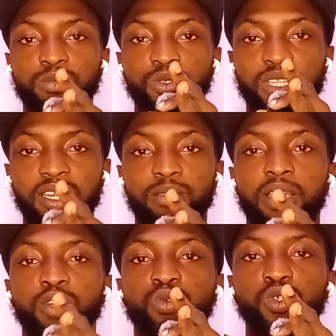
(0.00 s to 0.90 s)
You tell them that
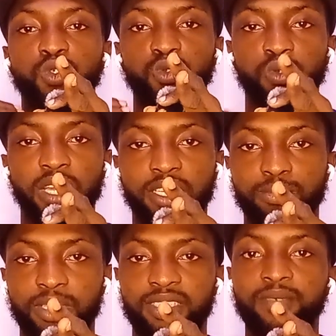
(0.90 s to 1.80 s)
you want to do
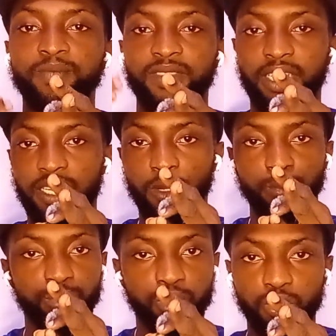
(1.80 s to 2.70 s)
express, then they will
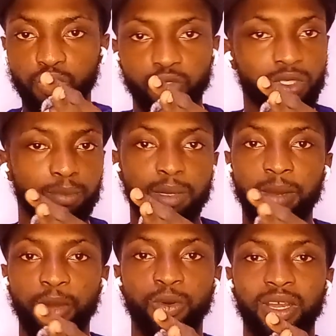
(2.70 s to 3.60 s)
put you through the
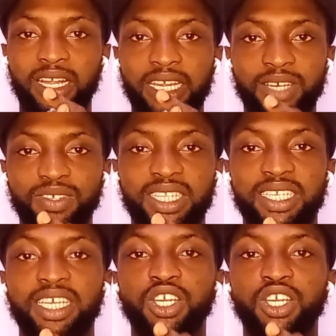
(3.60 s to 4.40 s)
paperwork and everything.